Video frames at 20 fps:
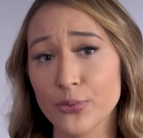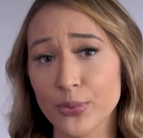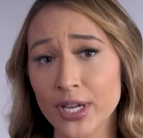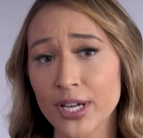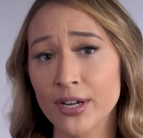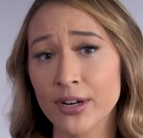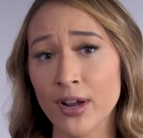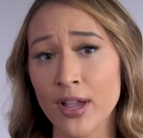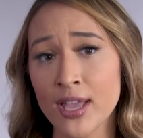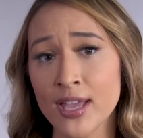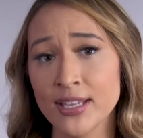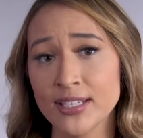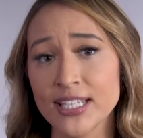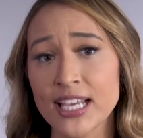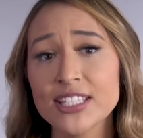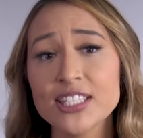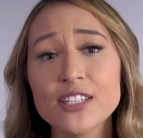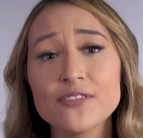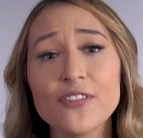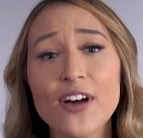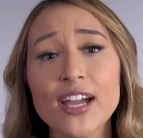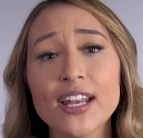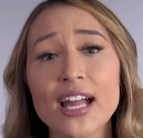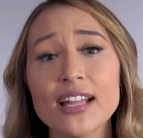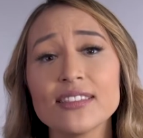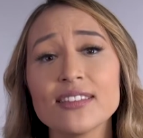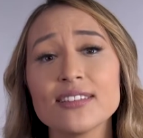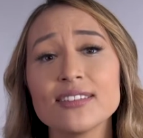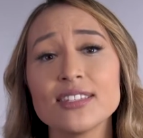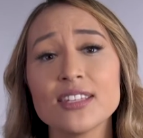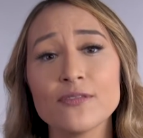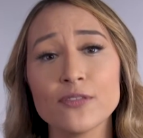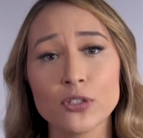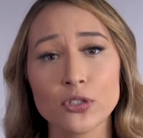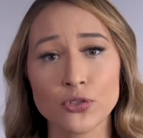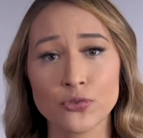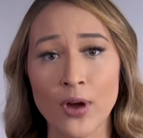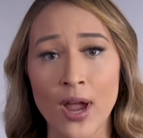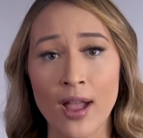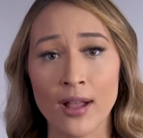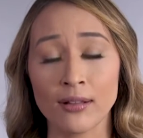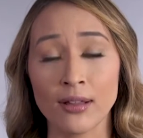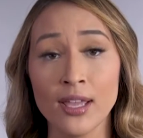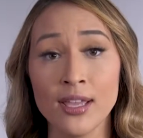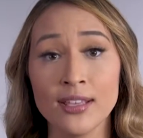Greer testified at the civil trial,